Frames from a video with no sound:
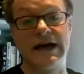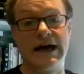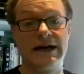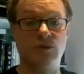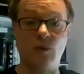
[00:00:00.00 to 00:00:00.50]

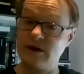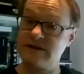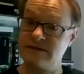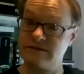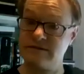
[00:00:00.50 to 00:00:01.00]
And it
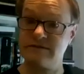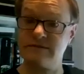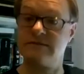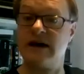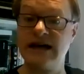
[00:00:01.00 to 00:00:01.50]
wasn't
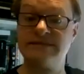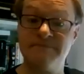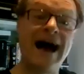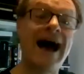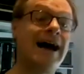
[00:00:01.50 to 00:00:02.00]
as
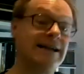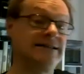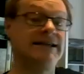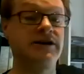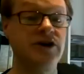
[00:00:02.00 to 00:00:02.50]
bad as
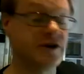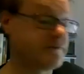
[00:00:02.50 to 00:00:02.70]
it could have